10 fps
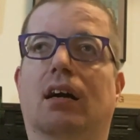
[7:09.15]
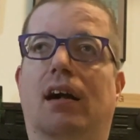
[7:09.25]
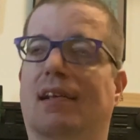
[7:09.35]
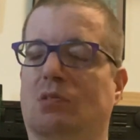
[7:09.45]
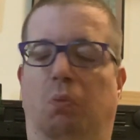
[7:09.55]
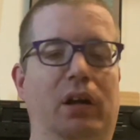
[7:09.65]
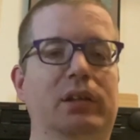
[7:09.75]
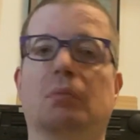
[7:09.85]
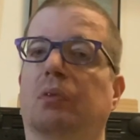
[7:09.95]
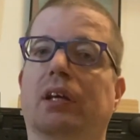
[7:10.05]
as one
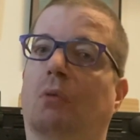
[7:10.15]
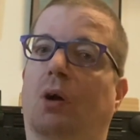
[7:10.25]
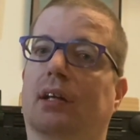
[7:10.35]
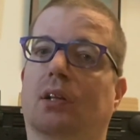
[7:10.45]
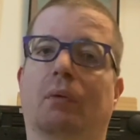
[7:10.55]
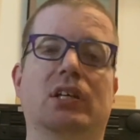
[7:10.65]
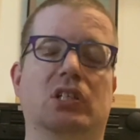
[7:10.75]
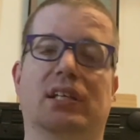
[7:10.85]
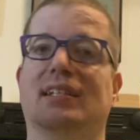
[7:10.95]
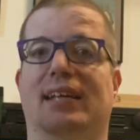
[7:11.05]
complete work the way
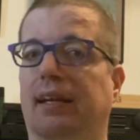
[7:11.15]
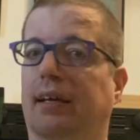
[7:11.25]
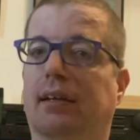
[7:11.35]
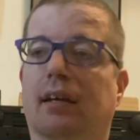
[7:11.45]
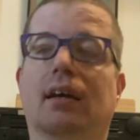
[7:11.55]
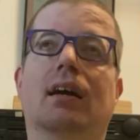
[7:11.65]
she intended.